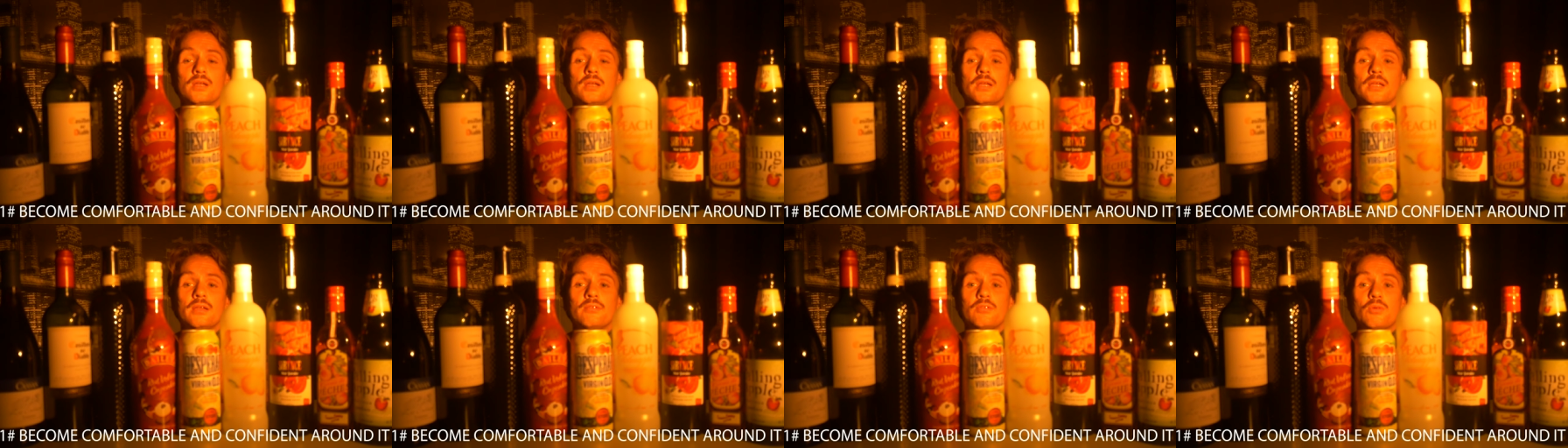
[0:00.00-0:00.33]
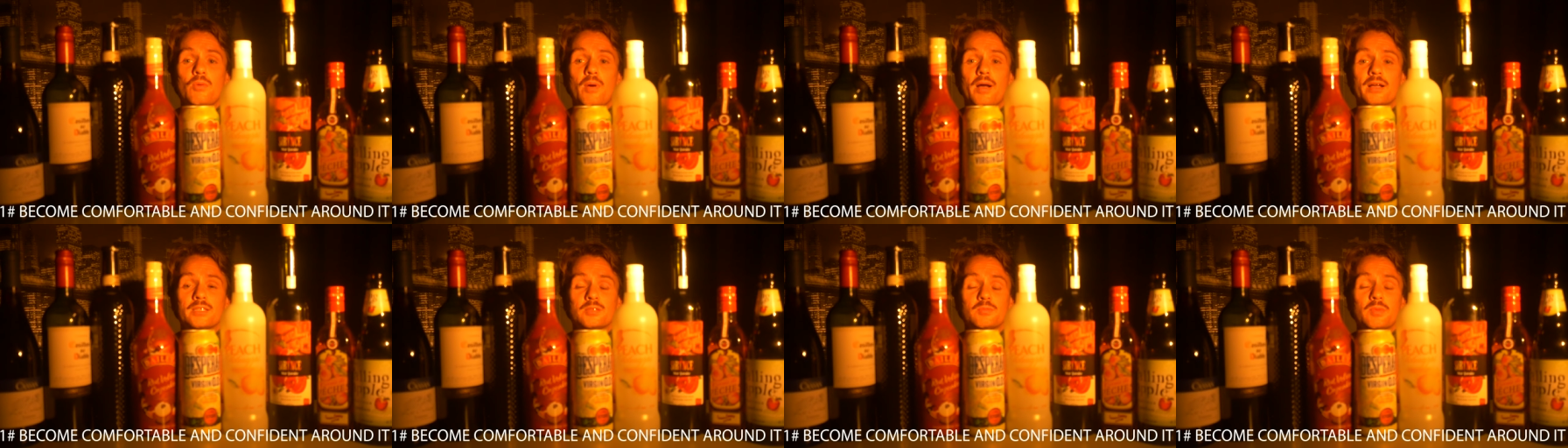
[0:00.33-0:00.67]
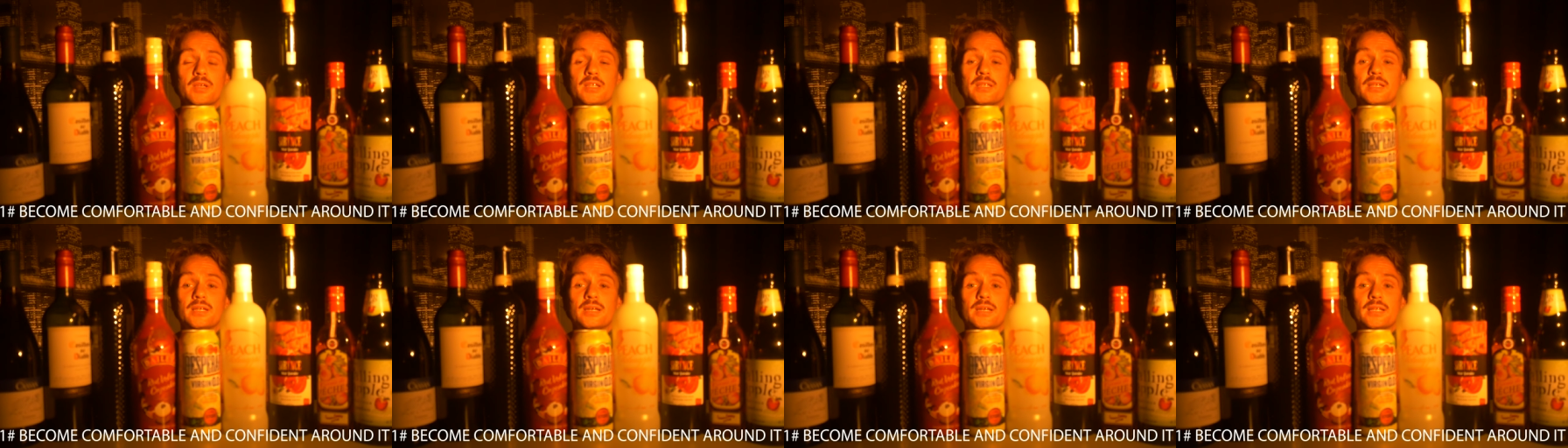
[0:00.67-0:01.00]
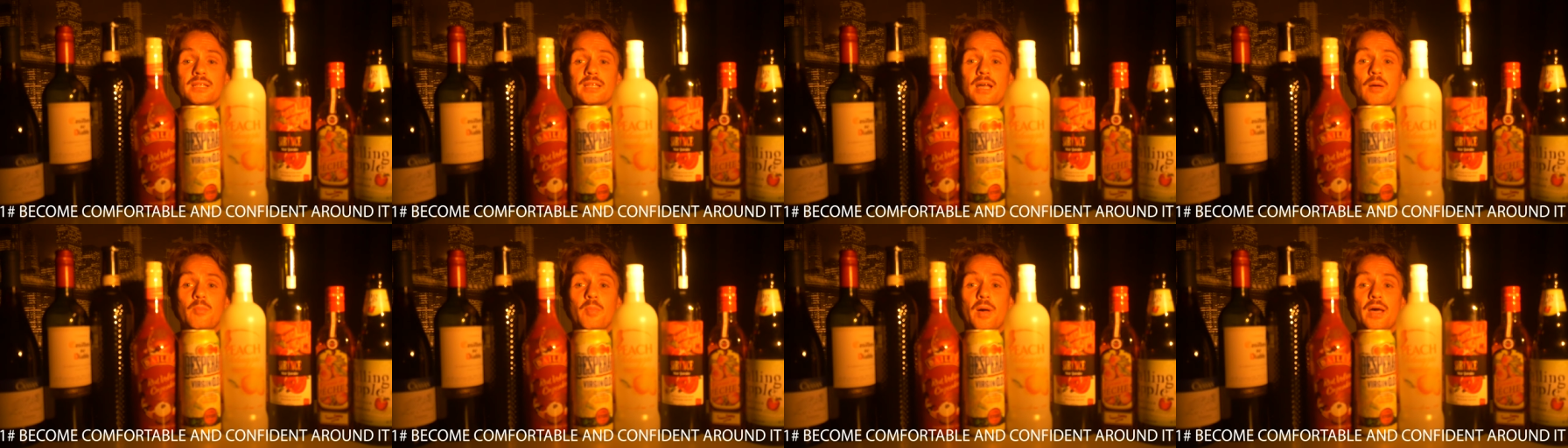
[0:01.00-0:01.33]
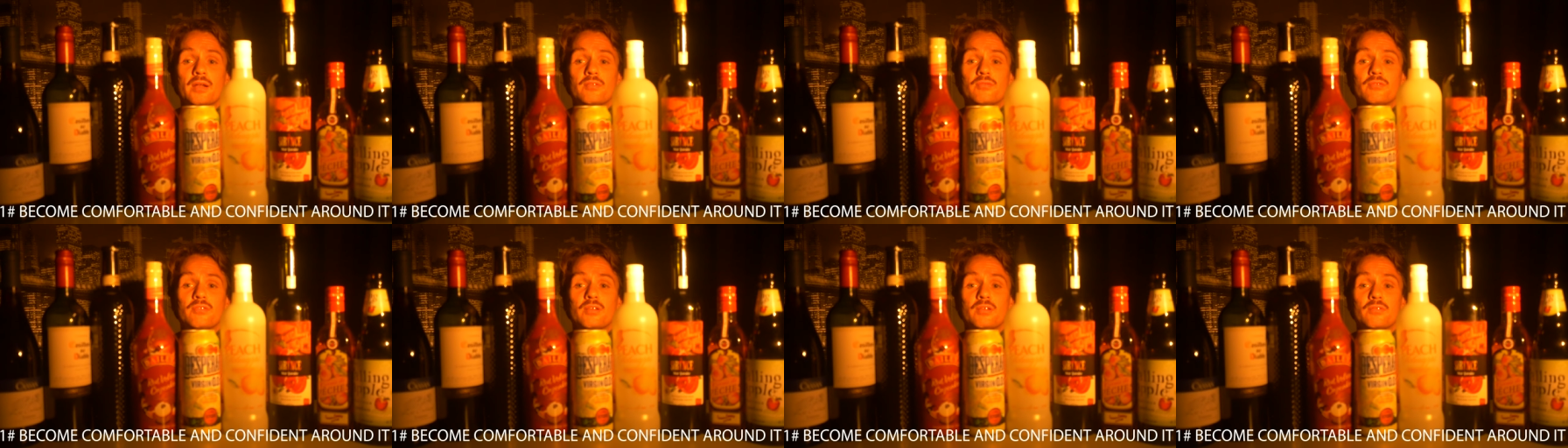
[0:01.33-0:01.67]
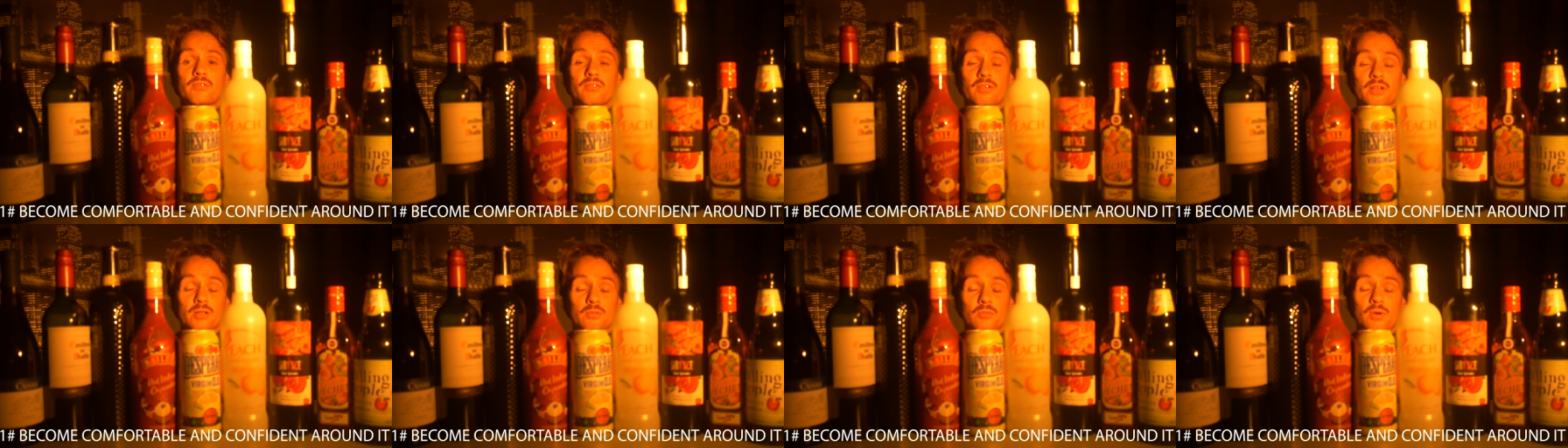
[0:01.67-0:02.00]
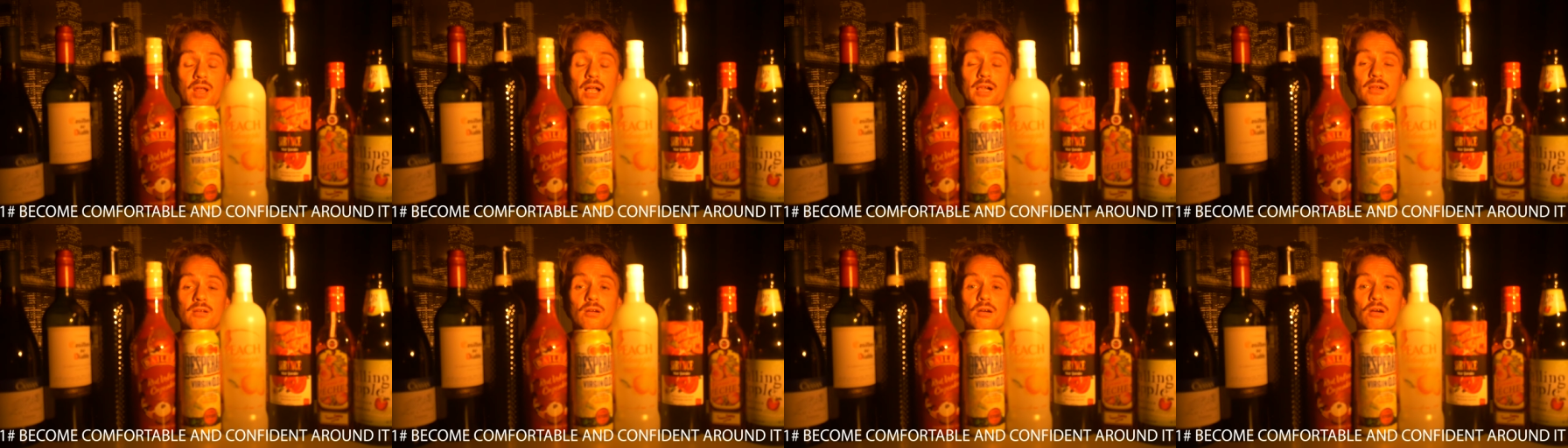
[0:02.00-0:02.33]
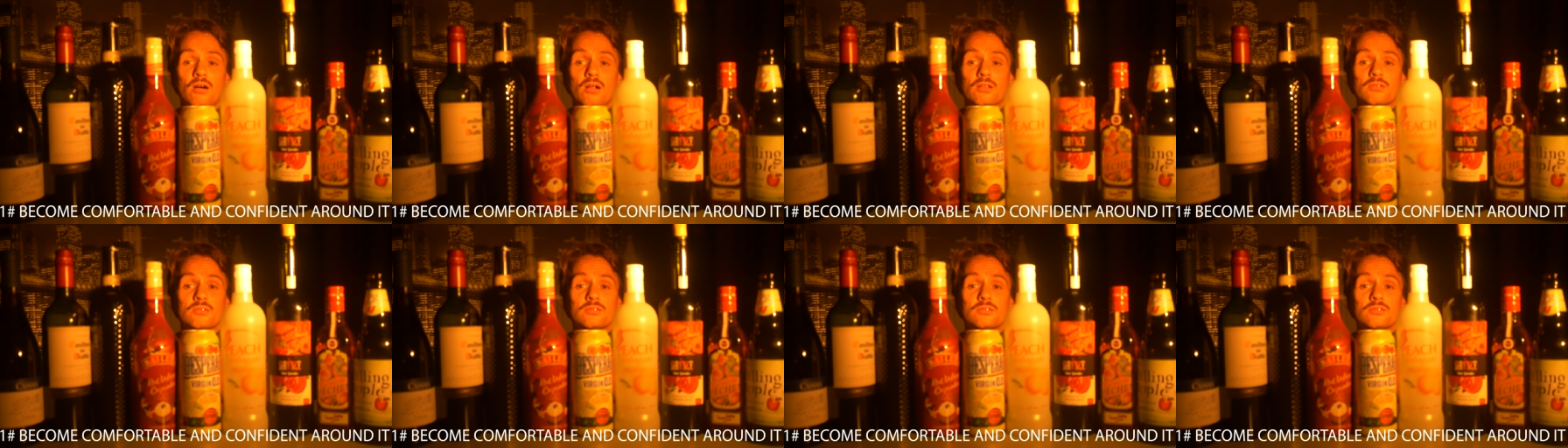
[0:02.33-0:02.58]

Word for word: if you ask me to get in that bath filled with alcohol.